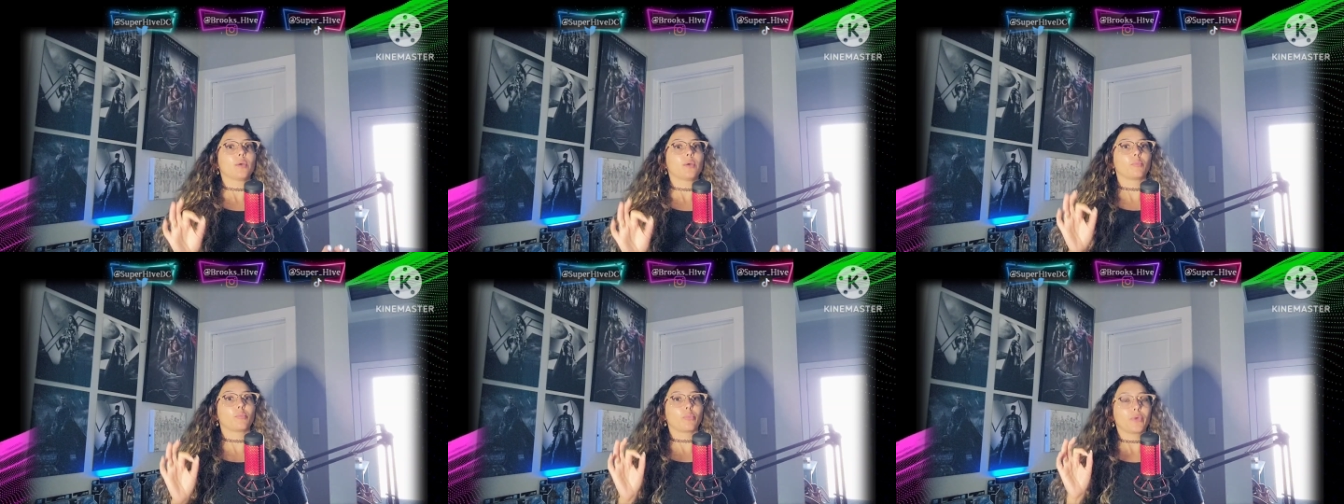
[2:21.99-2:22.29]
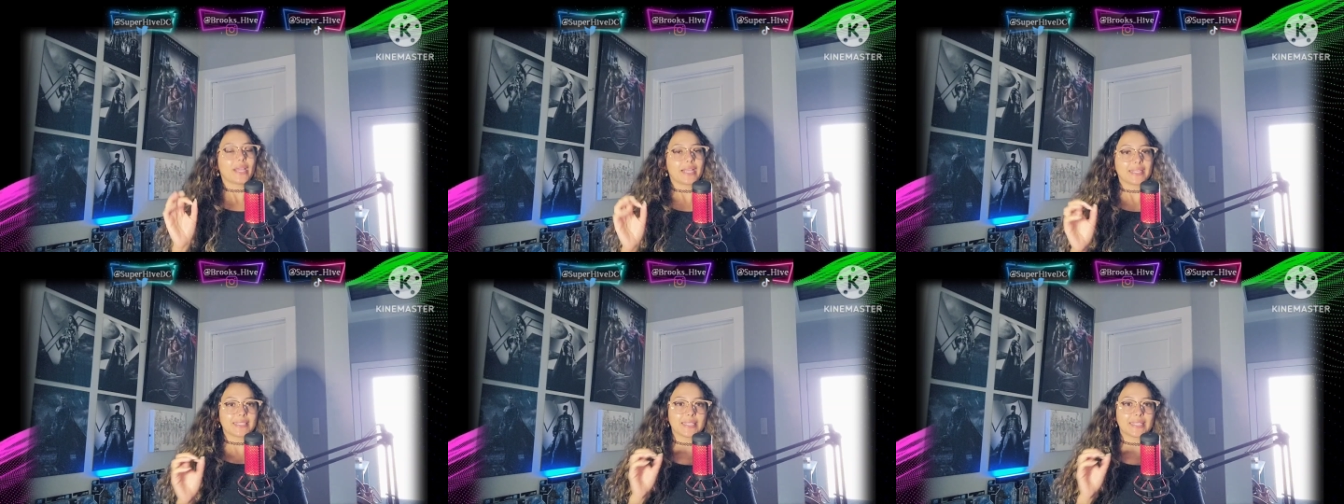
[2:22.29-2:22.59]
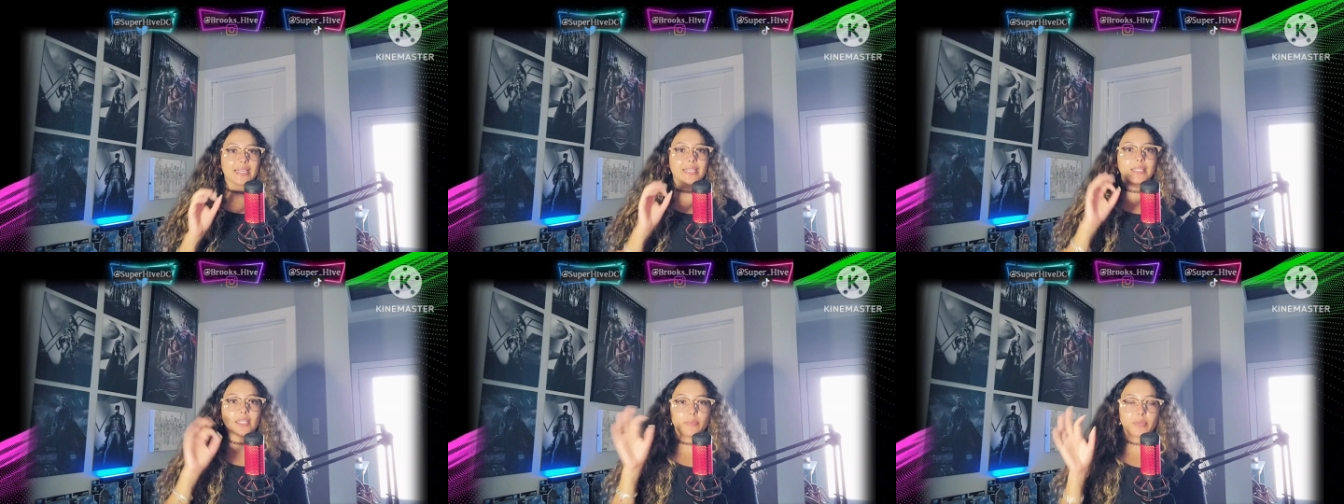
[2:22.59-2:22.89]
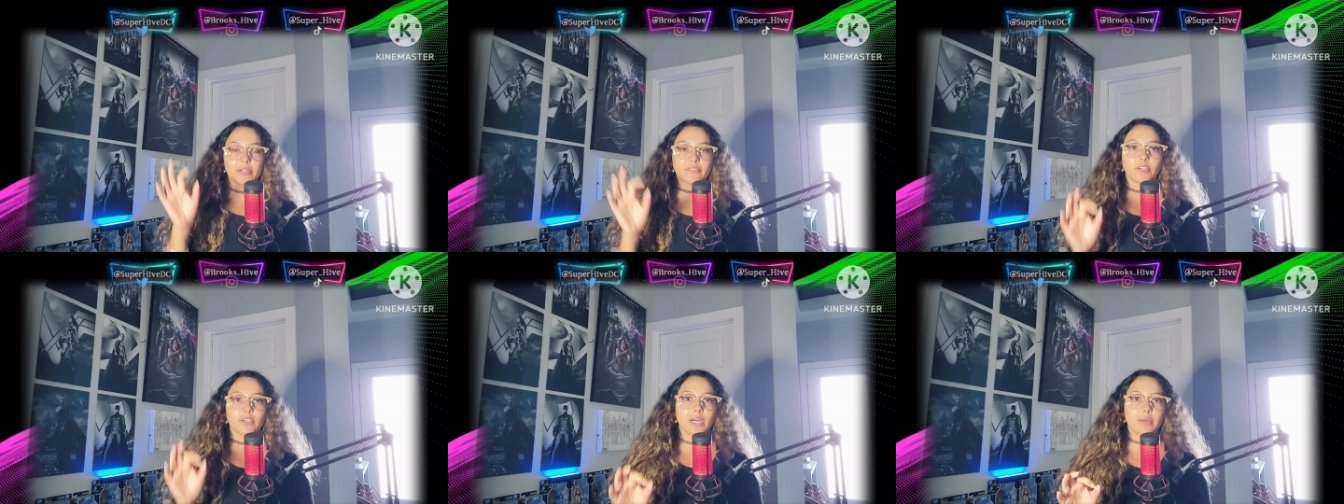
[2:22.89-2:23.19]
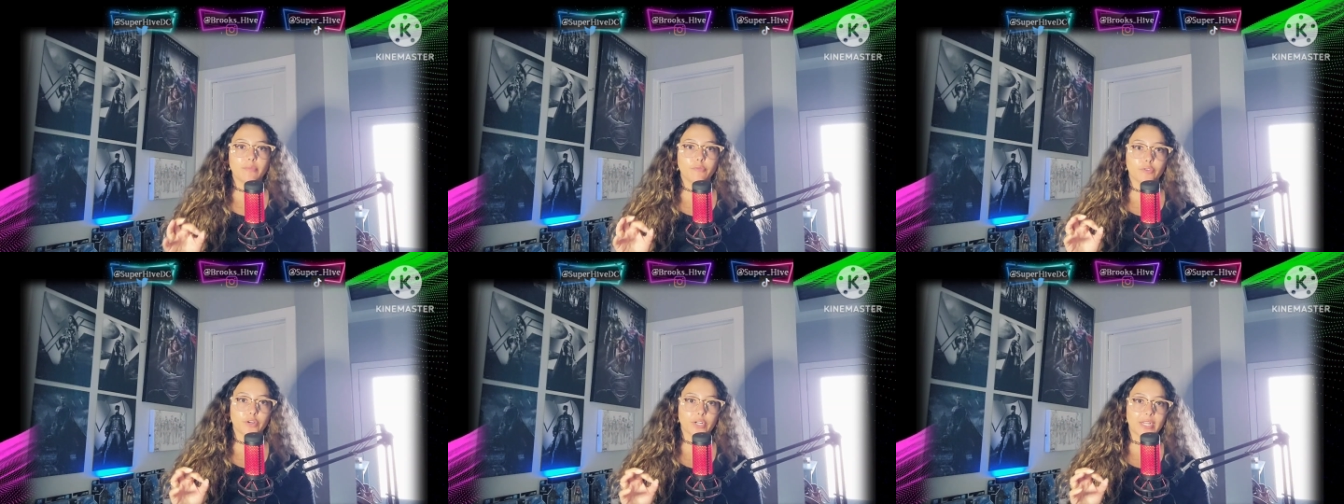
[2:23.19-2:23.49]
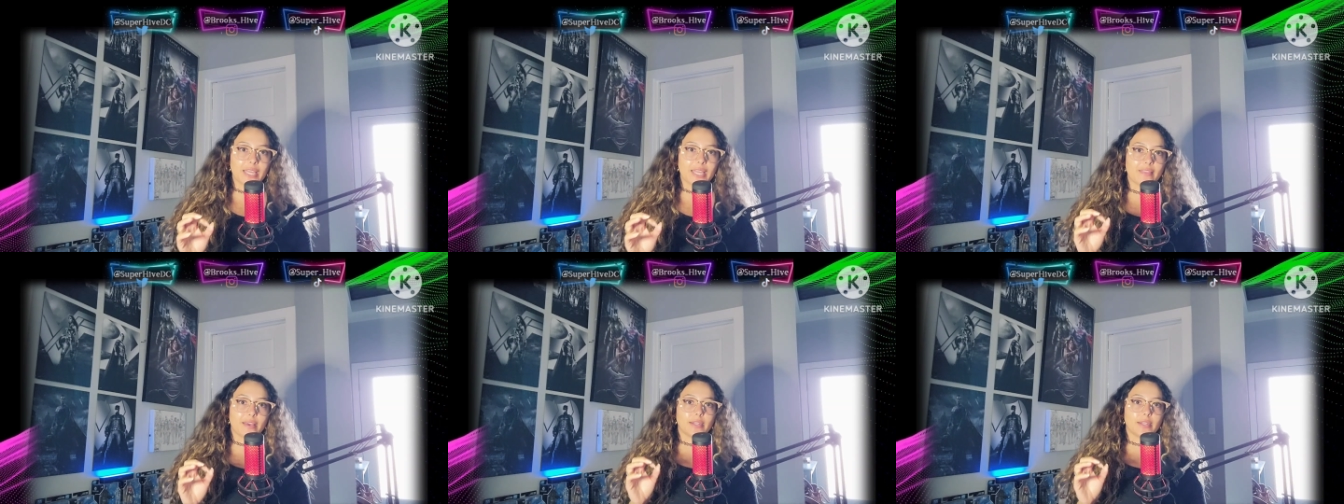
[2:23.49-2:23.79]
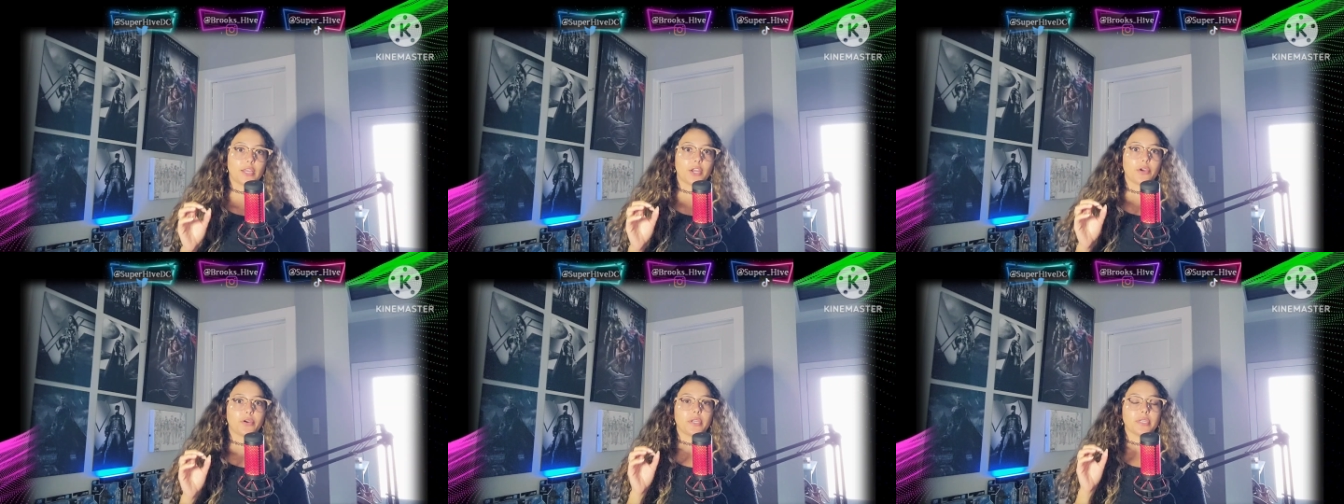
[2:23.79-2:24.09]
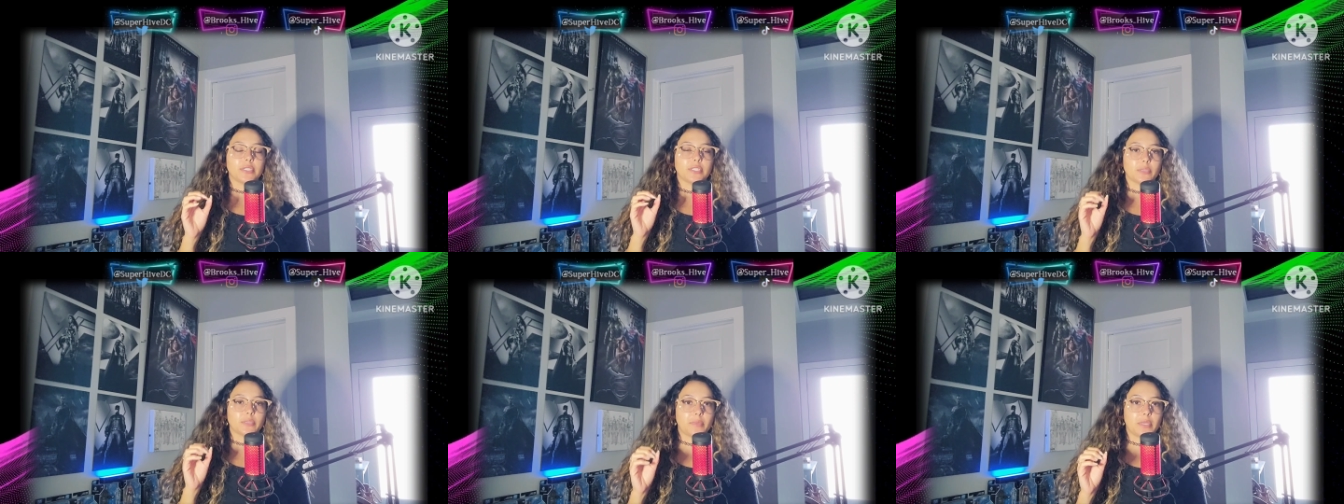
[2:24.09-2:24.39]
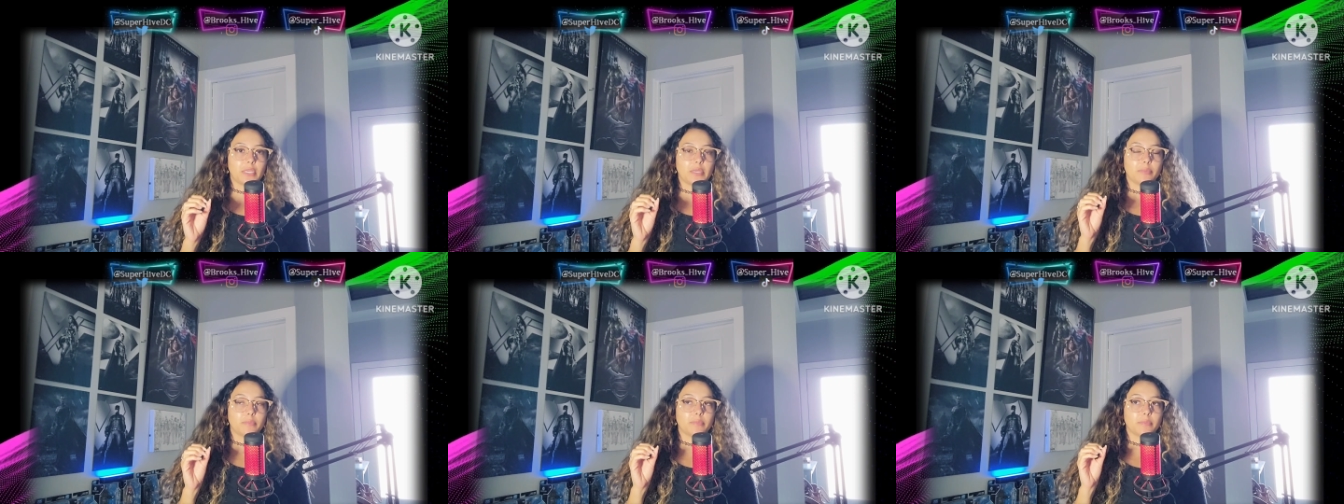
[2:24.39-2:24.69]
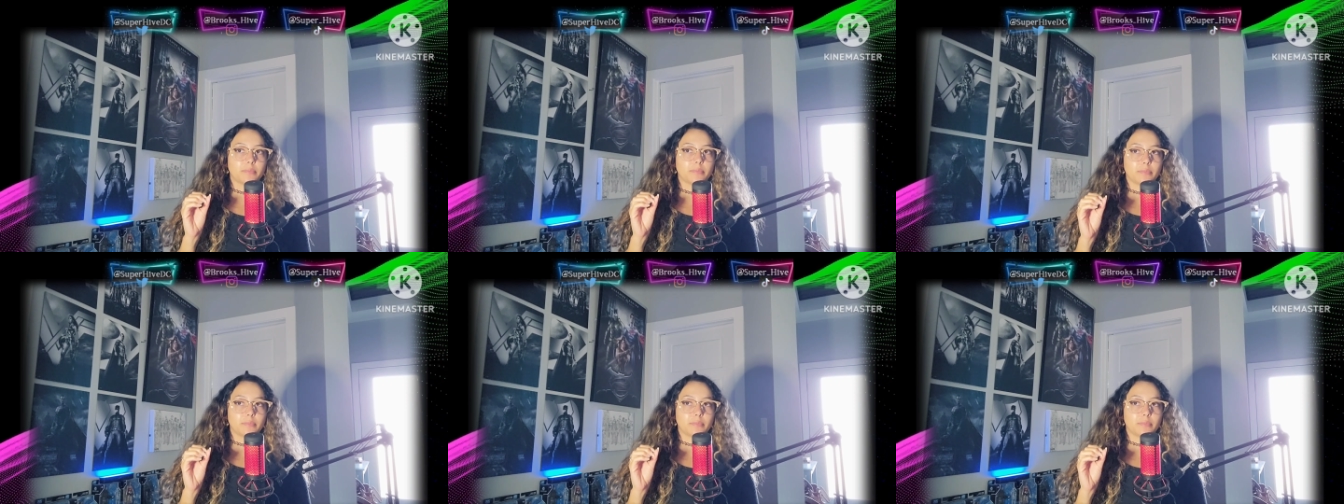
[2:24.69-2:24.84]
brings a little bit of comfort in that area to me